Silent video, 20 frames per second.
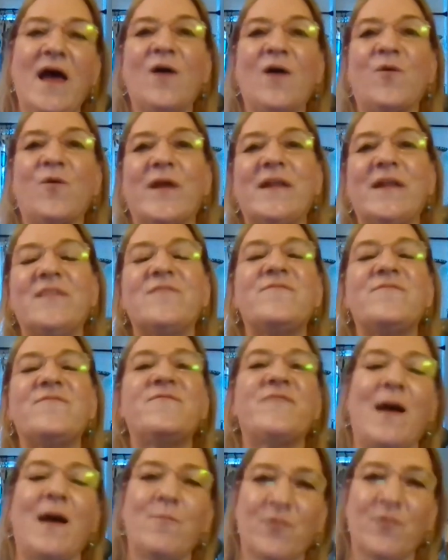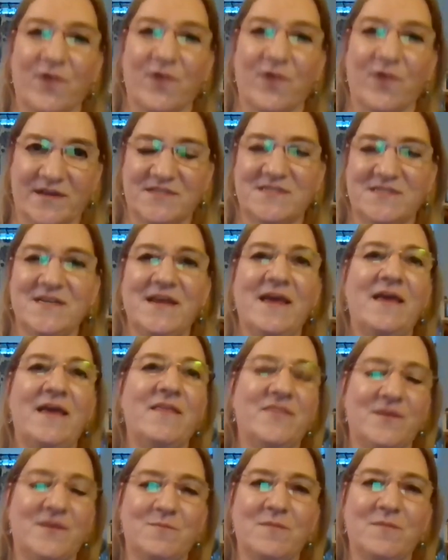created the fabrics
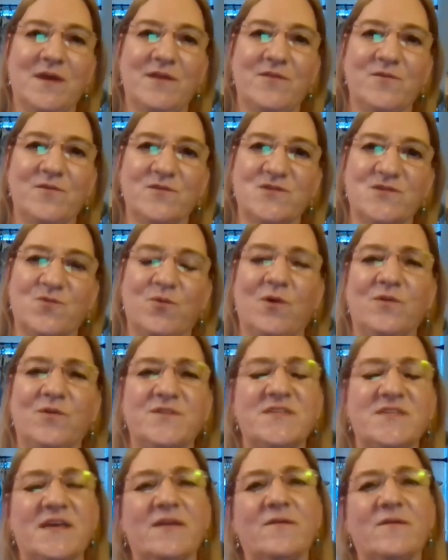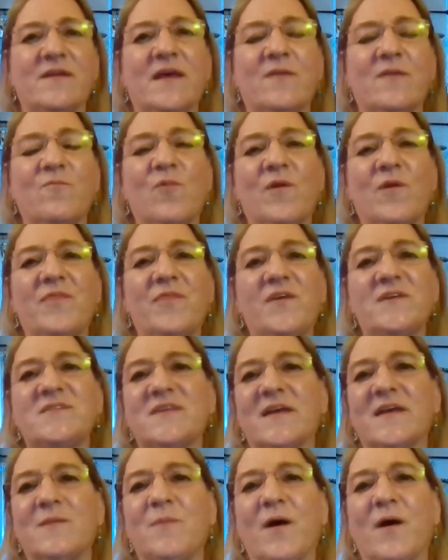that made those quilts, and what they
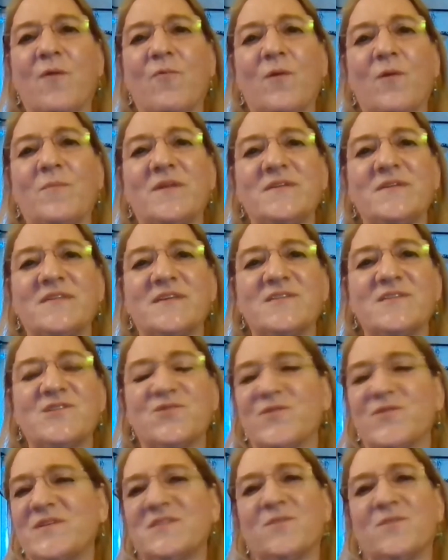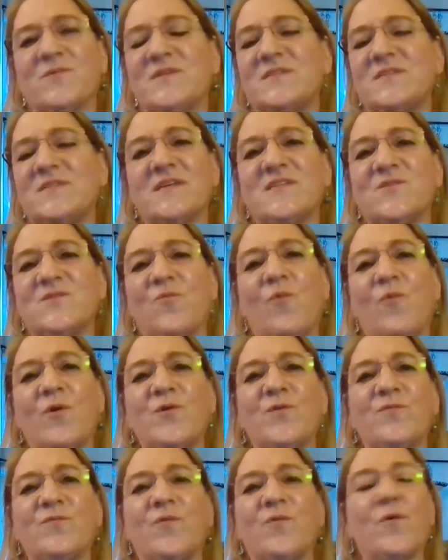said about women's history. So it's a
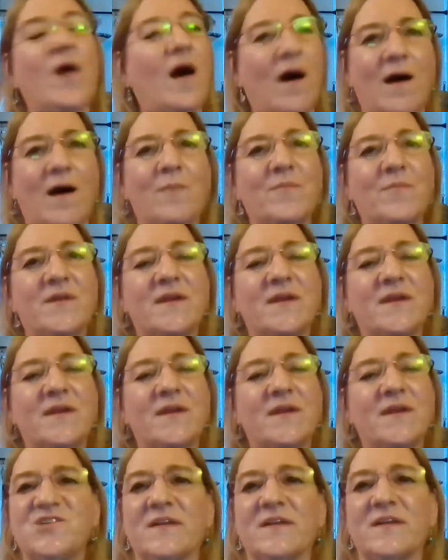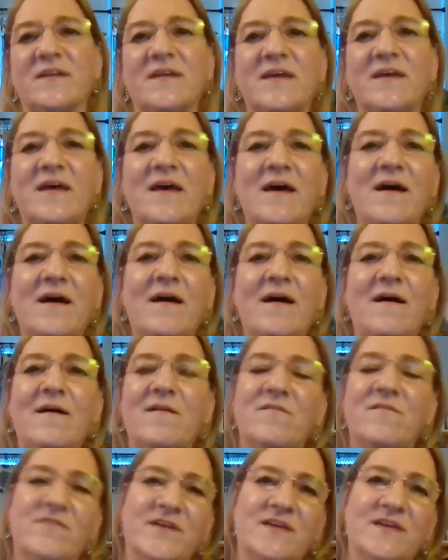wonderful combination
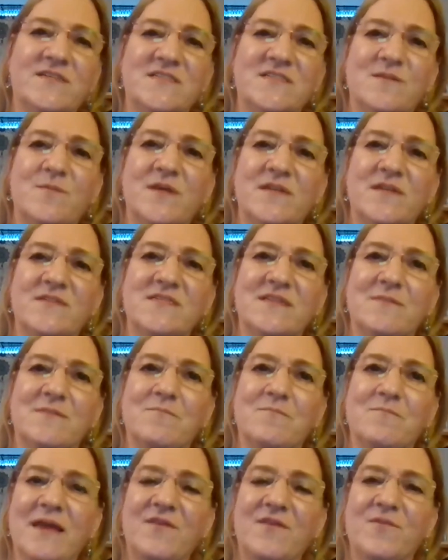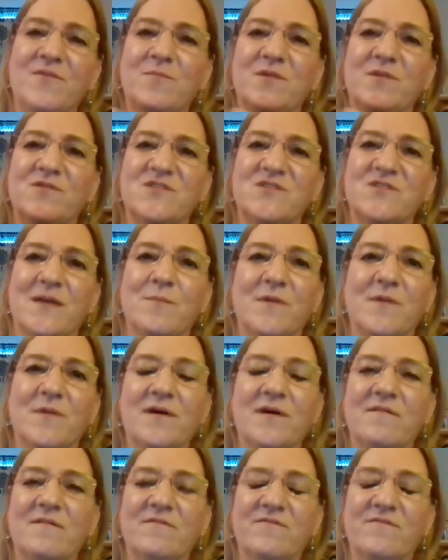of exhibits that make the museum
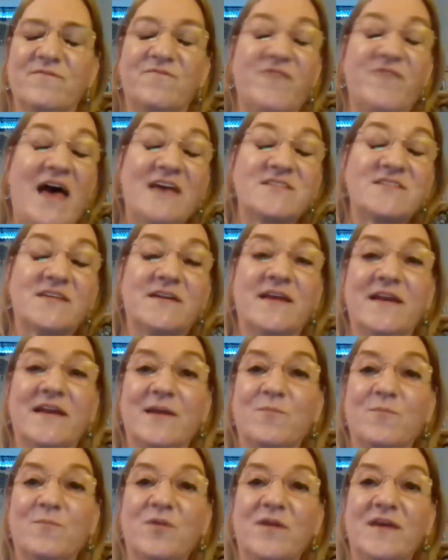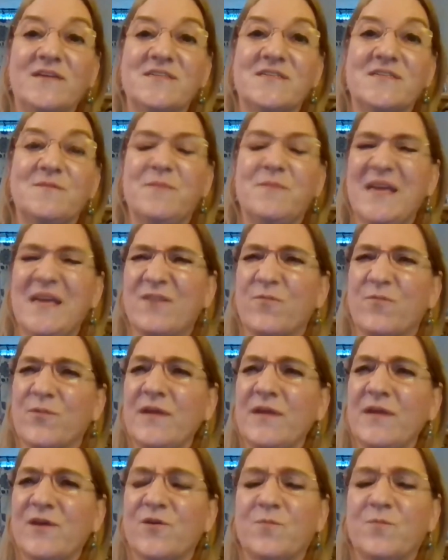a fascinating place to be and a
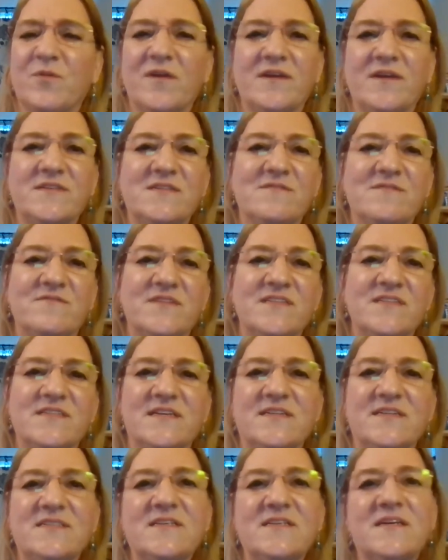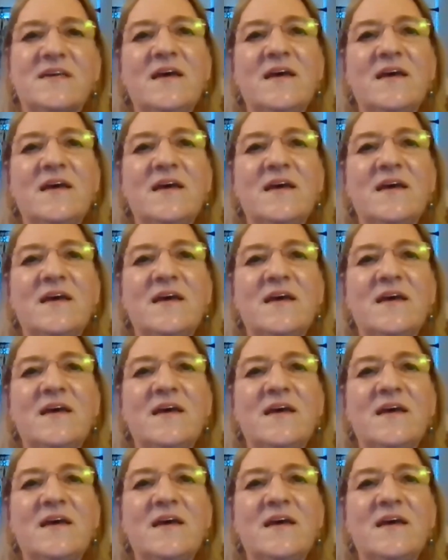really good place to visit.